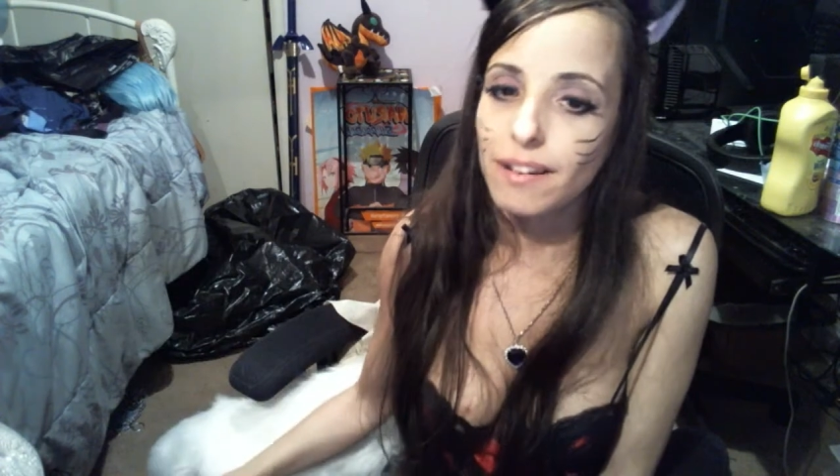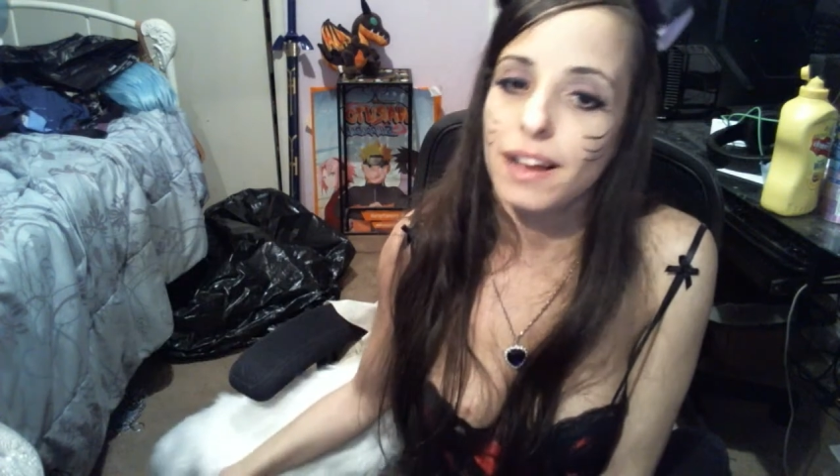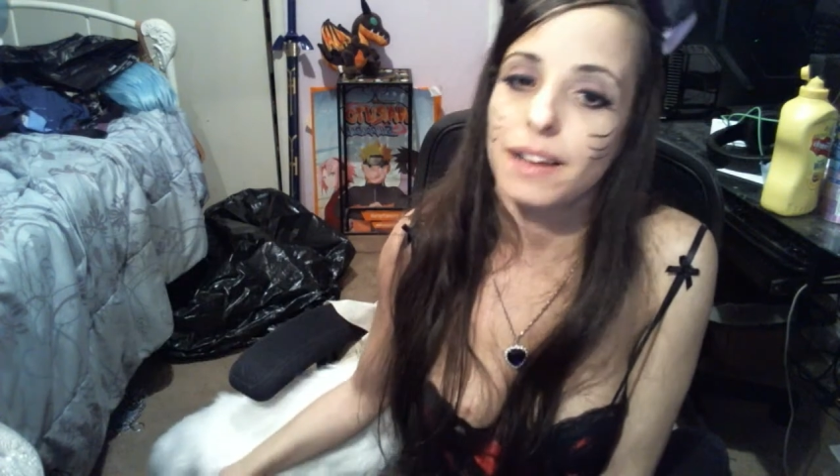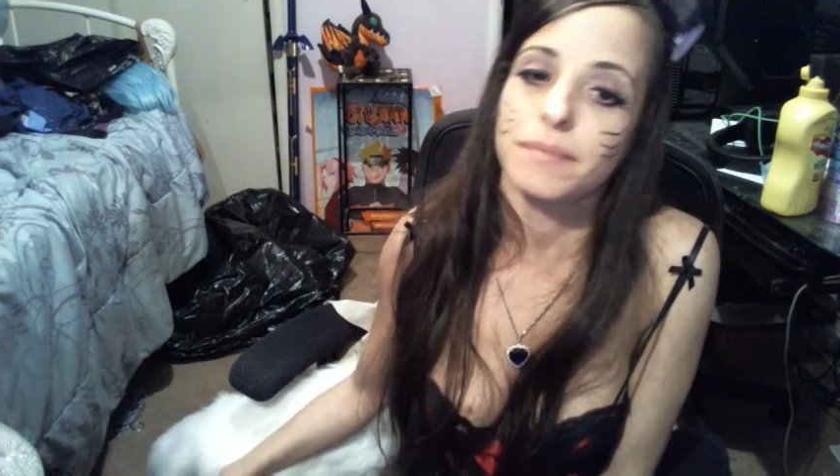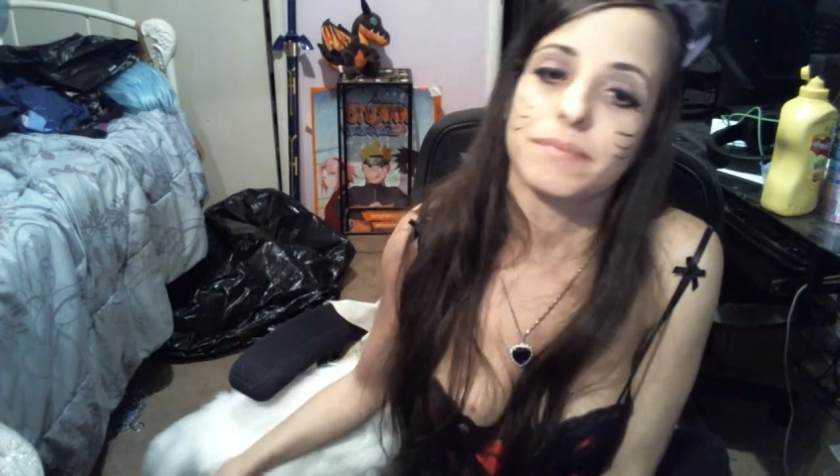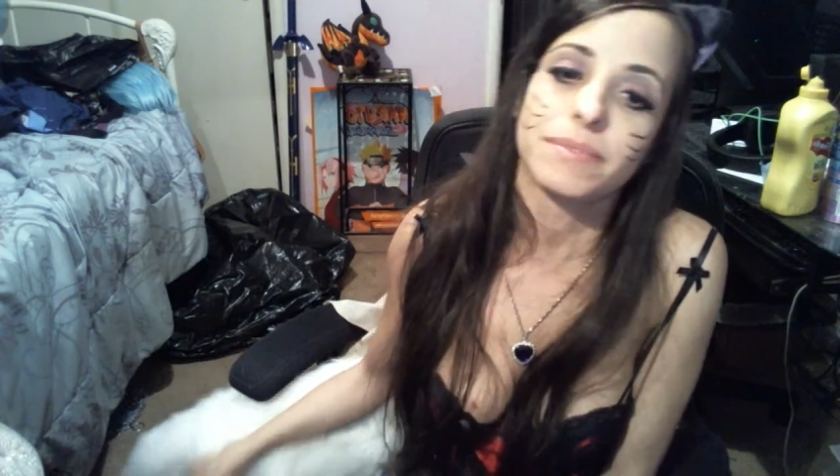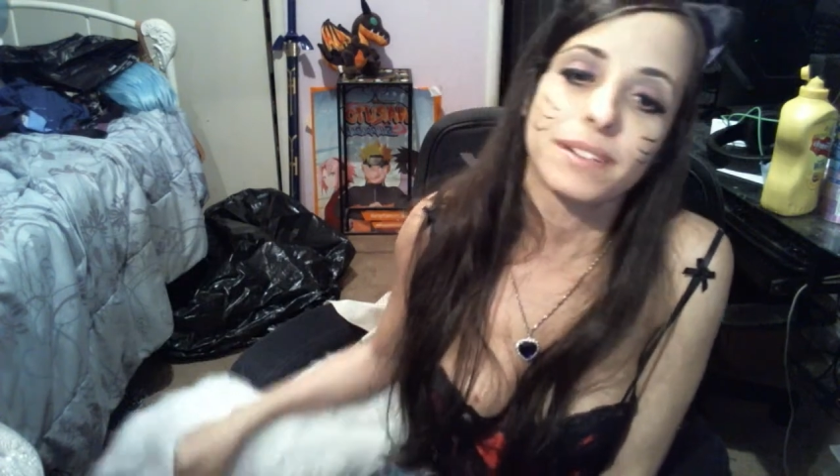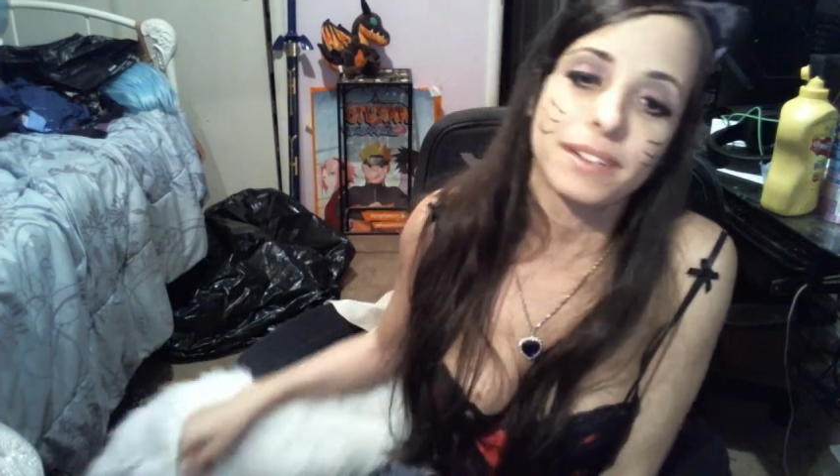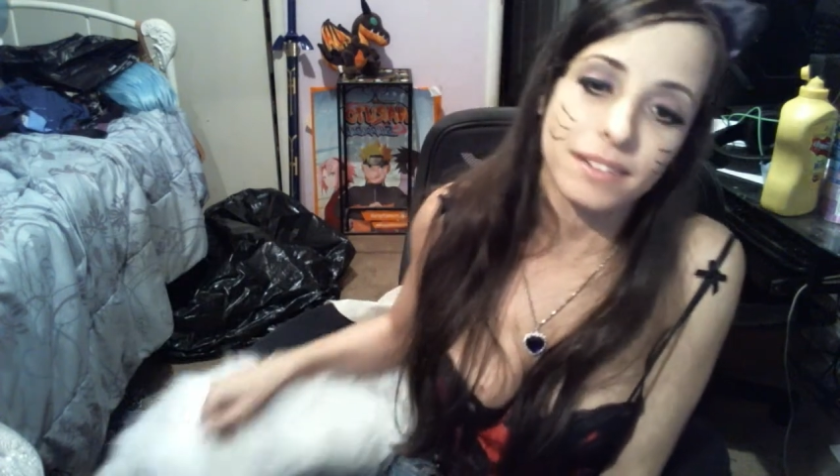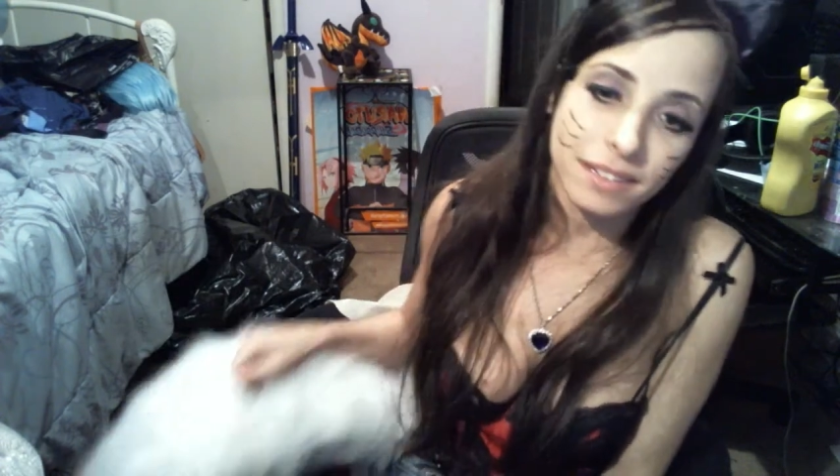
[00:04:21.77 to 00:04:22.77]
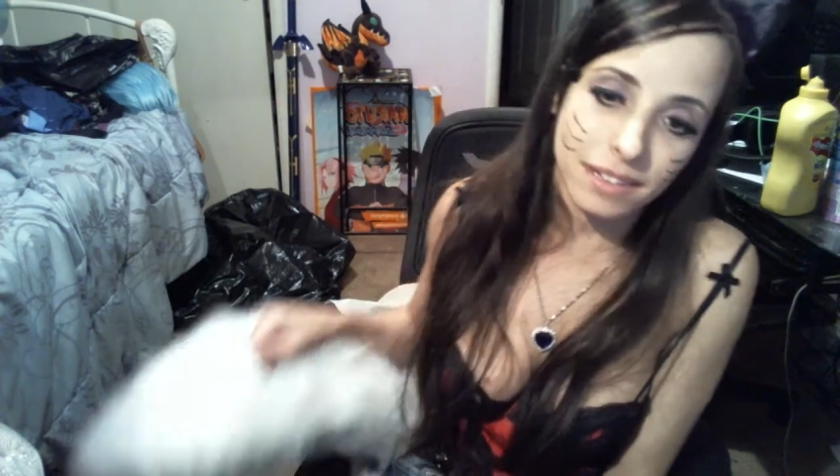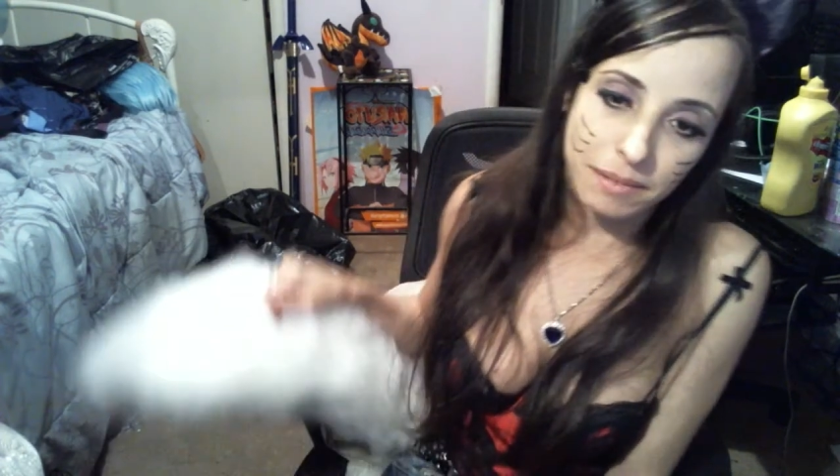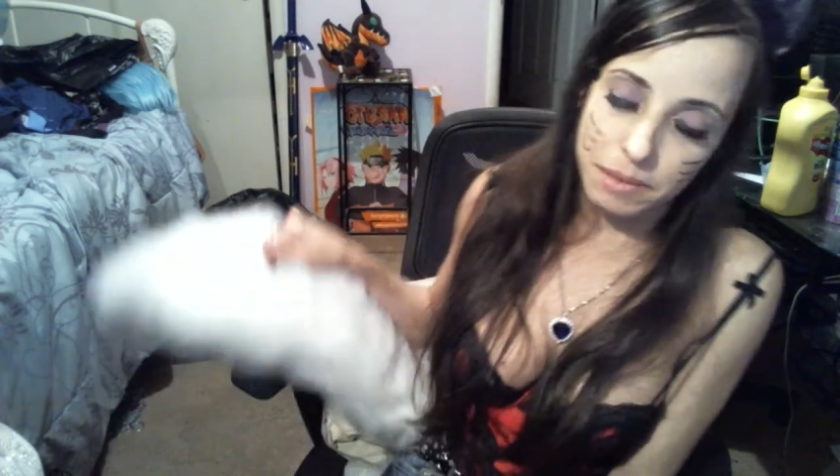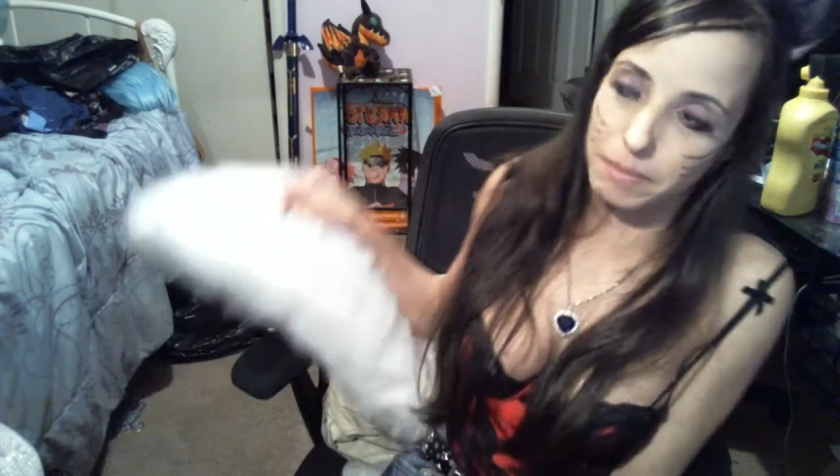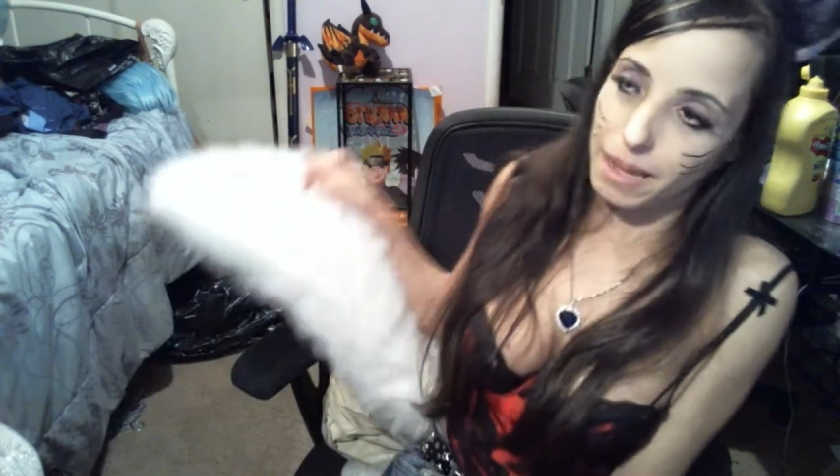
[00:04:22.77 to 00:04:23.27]
I'm
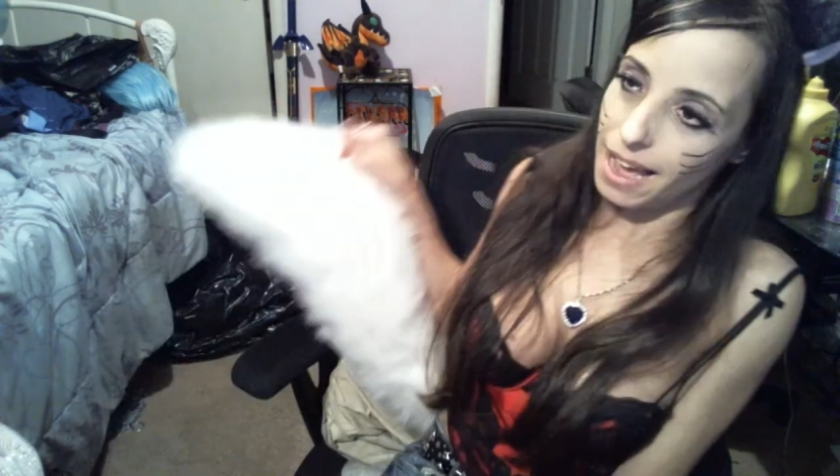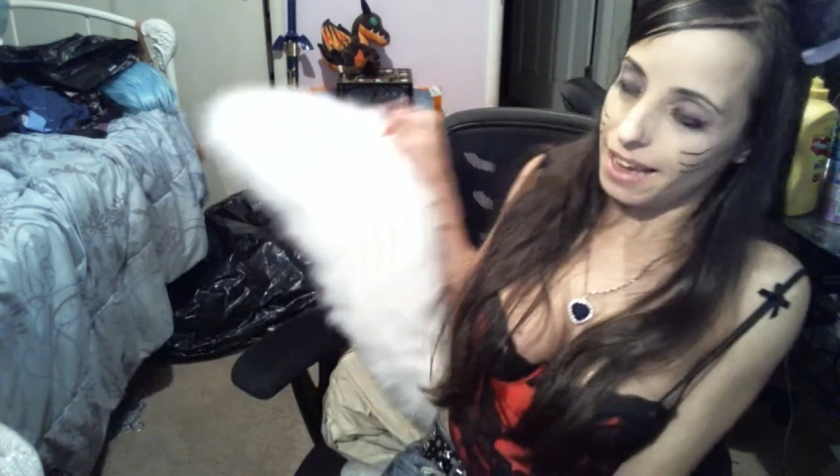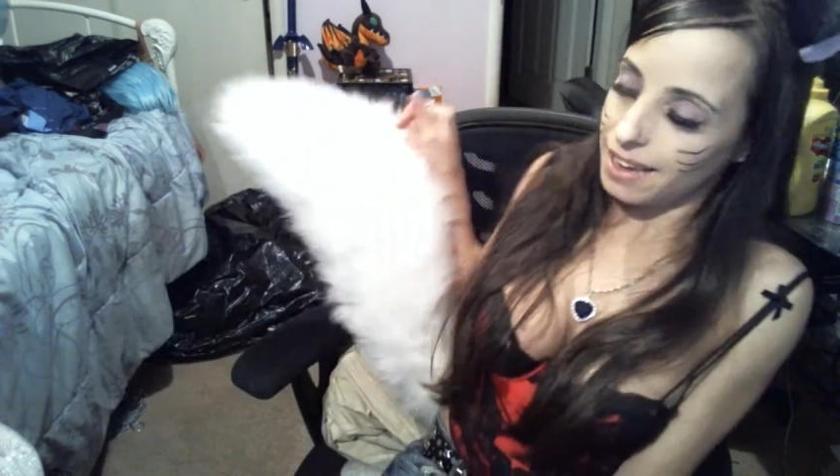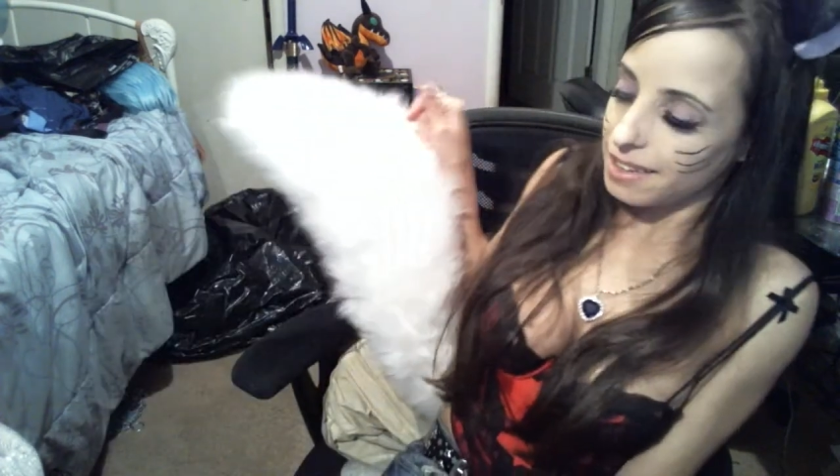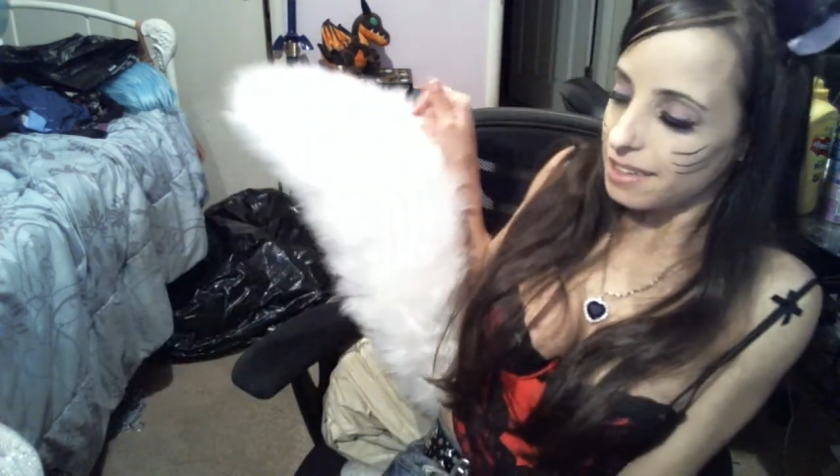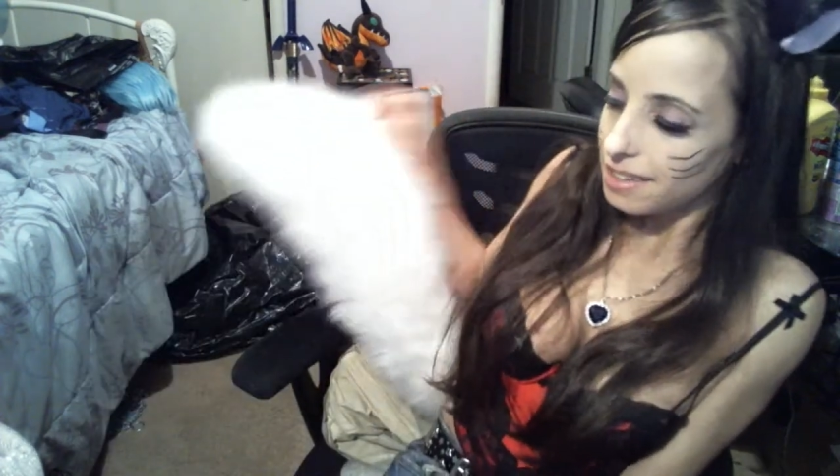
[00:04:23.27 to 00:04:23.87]
coming back.